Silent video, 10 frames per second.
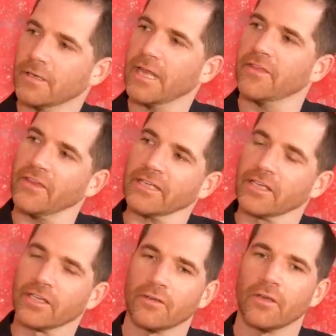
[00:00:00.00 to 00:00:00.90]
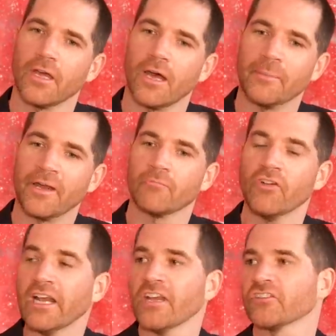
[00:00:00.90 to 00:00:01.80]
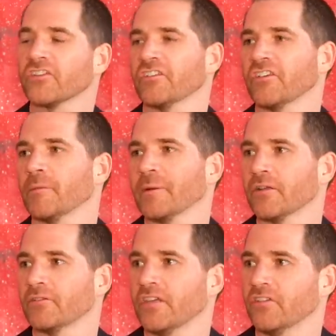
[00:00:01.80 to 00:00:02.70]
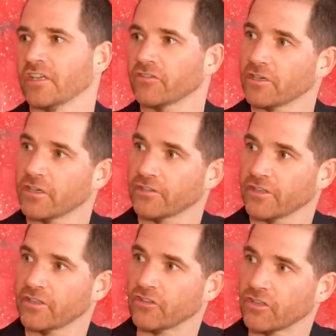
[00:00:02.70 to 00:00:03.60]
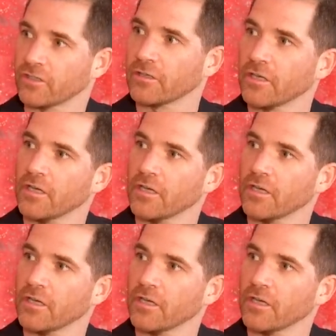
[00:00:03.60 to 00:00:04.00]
Yeah, thank you. I mean, I'm really excited about decentralization